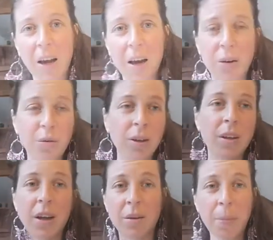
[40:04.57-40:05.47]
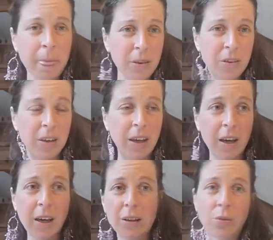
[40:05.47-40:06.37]
angry, that are
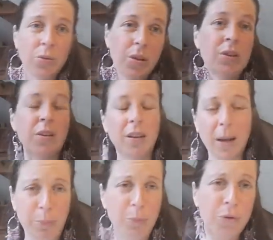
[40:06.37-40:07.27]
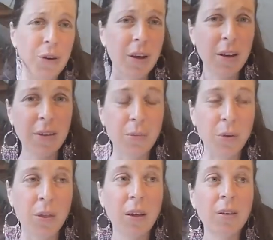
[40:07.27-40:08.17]
scared and resistant. It's like pushing against
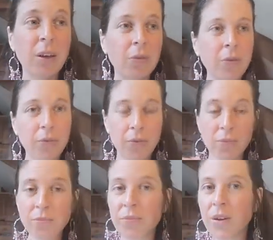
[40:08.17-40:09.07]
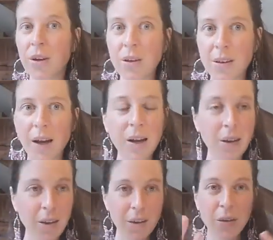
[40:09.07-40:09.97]
everything instead of like
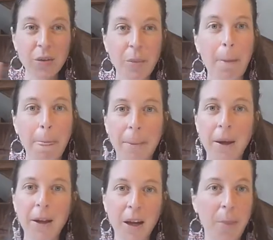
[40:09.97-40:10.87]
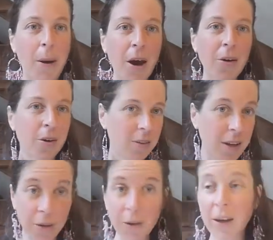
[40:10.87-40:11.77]
being like a parent is
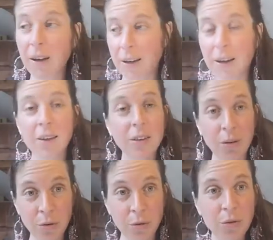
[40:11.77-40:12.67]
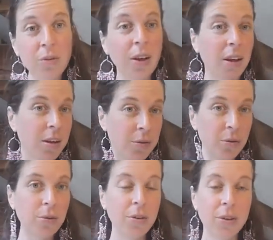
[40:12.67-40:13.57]
like, okay, guys, I know you're scared, I know
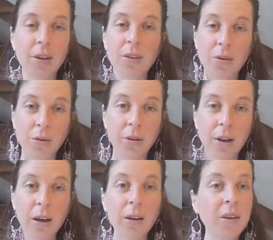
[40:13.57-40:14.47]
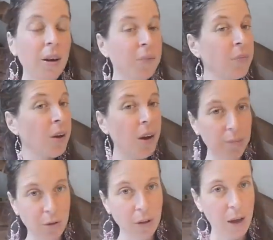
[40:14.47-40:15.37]
you this, I know you that. I,
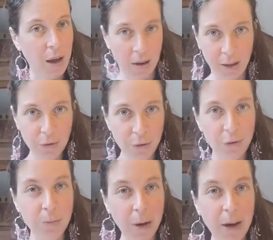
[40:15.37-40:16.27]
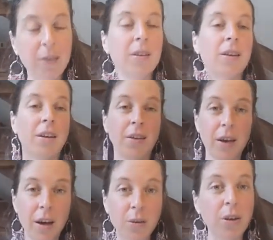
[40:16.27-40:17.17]
I'm, I give you space, and then
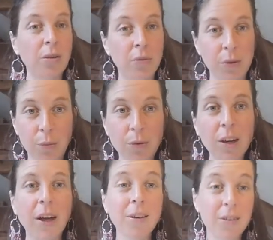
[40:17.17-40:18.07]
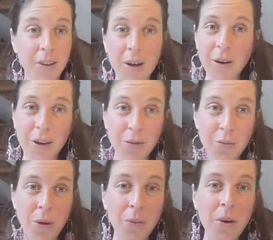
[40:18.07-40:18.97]
now that you feel more relaxed, now I can do
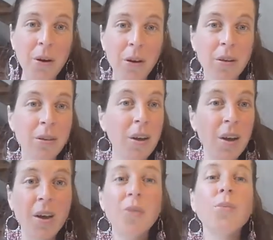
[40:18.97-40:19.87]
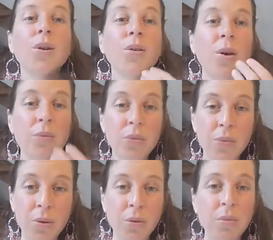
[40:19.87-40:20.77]
my work. And what comes
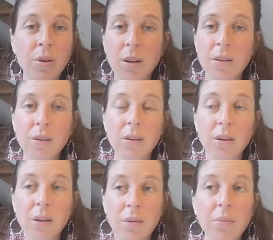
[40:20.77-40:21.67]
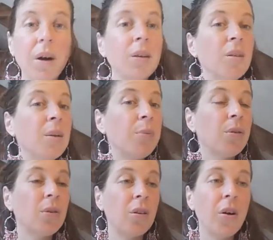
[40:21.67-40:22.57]
through me is my
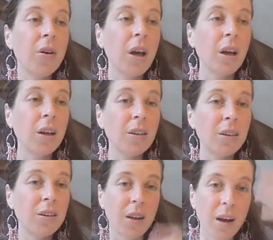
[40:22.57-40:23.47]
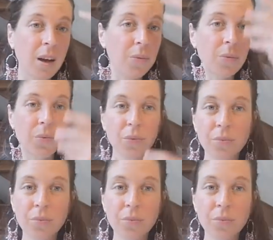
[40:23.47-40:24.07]
deepest longing in this life.